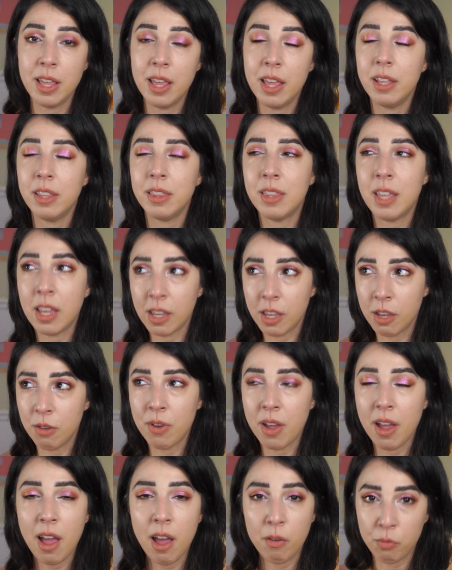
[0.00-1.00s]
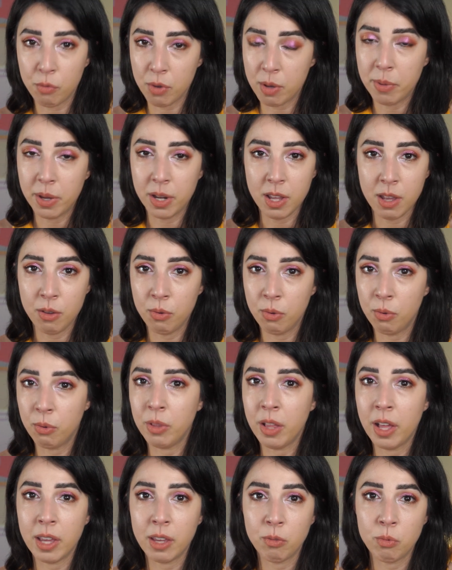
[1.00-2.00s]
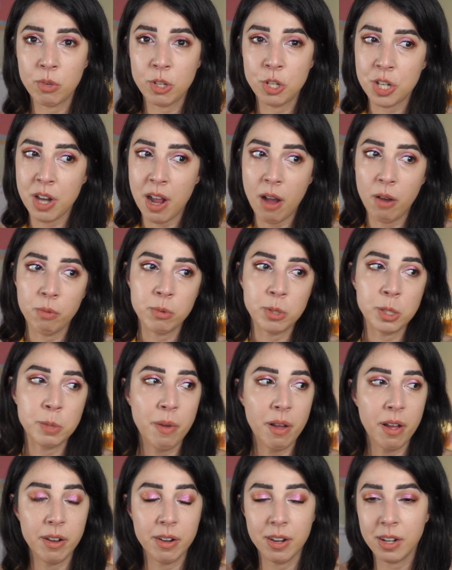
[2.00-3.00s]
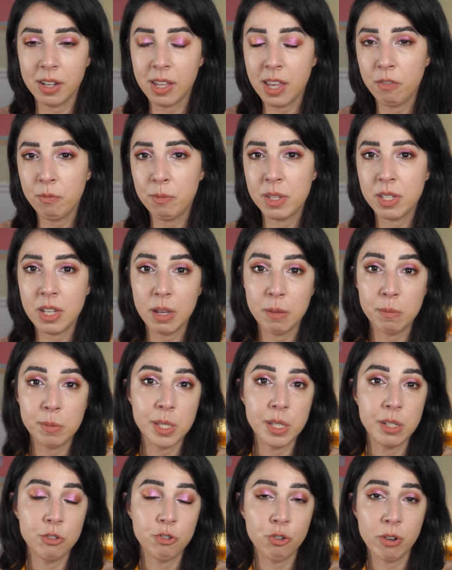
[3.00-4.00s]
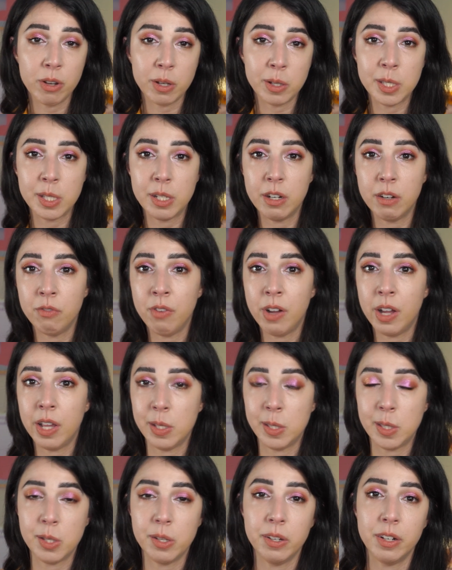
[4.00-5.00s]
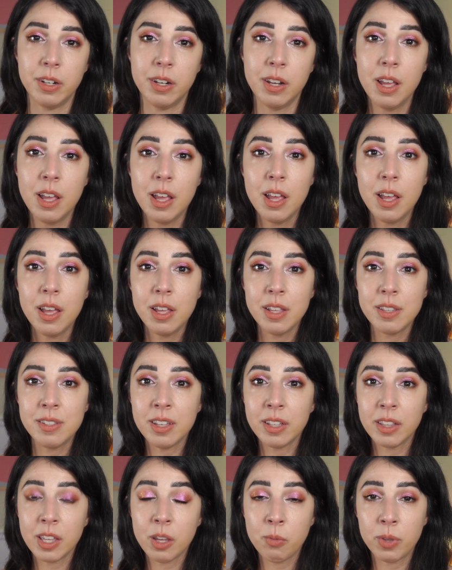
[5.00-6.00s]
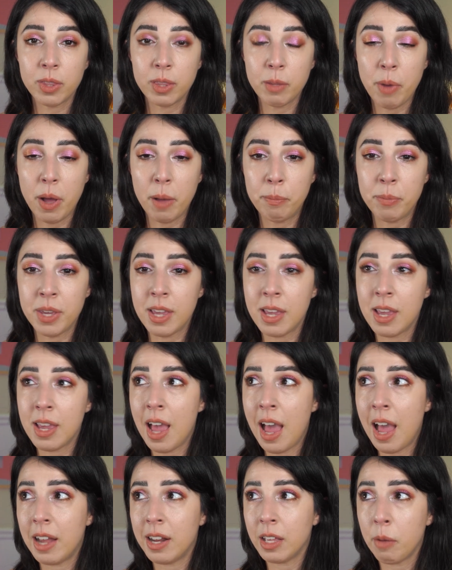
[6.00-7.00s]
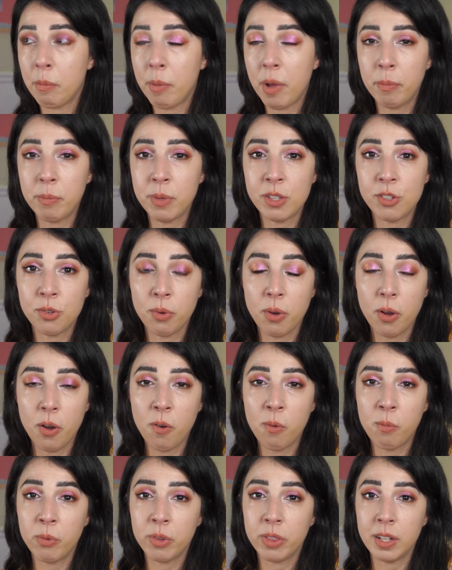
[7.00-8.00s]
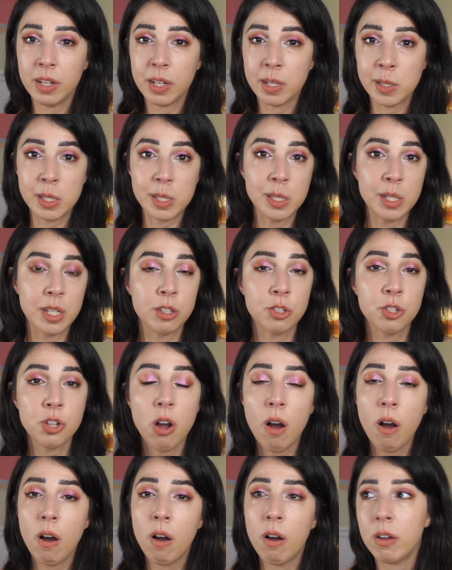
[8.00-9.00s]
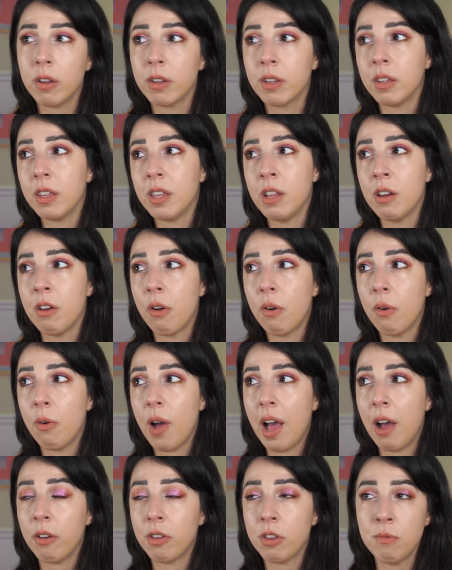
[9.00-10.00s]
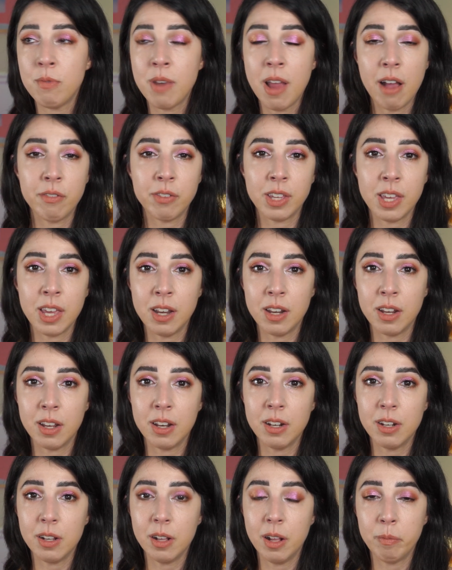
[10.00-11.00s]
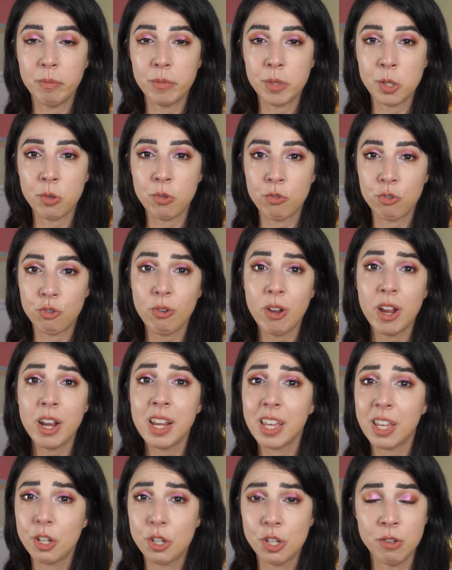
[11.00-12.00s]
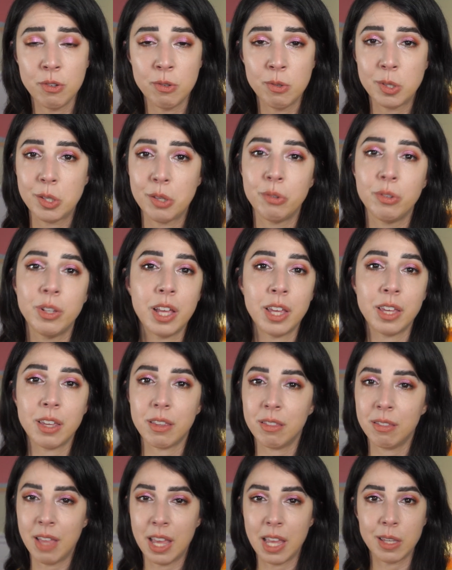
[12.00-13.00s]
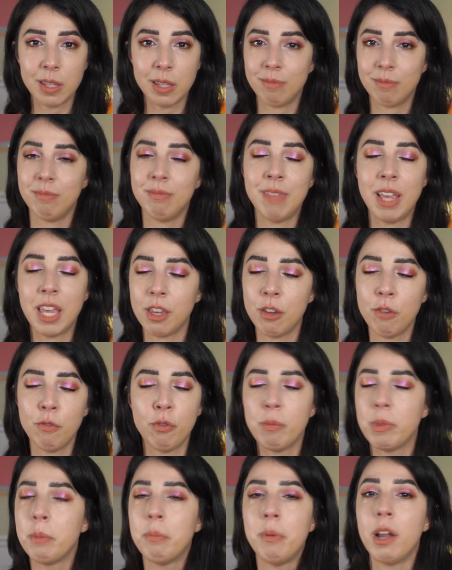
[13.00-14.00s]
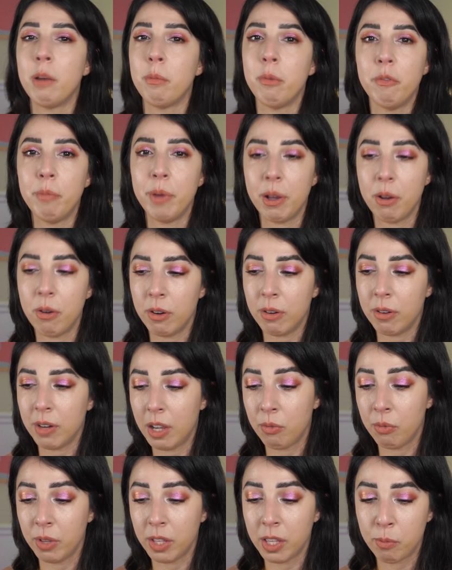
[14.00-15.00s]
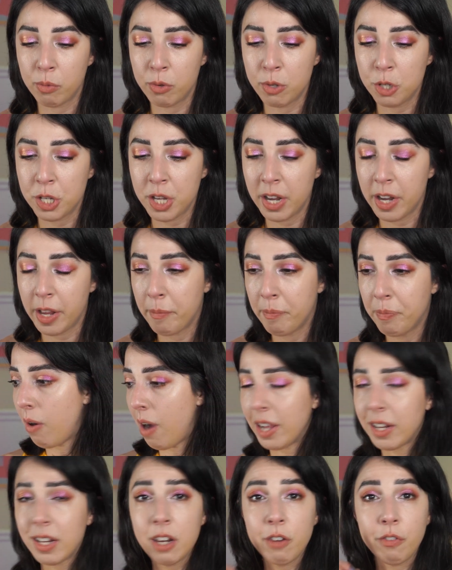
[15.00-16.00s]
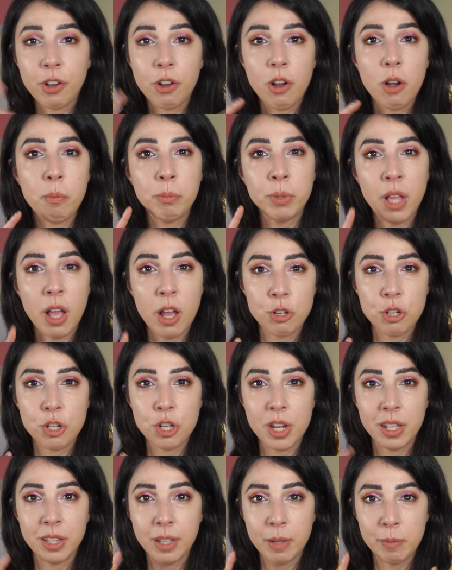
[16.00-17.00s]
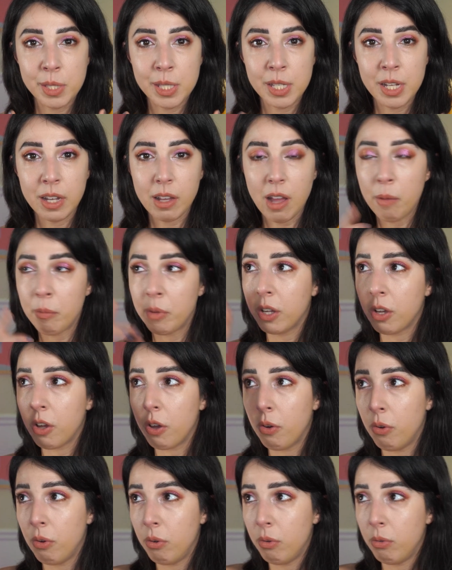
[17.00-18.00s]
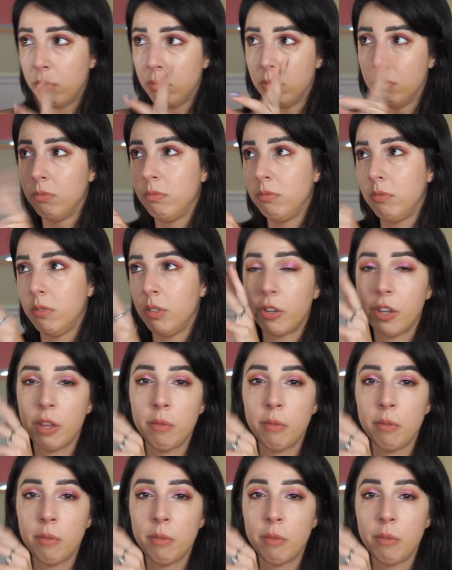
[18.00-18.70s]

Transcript: thank you to everybody who like reached out, responded, gave me tips and tricks and advice on dealing with a puppy, adding a puppy to a home with an existing dog, you know, how you navigated certain training issues. So like, thank you from the bottom of my heart. I really appreciate it. I need to figure out blush and lipstick. I'm gonna go look in my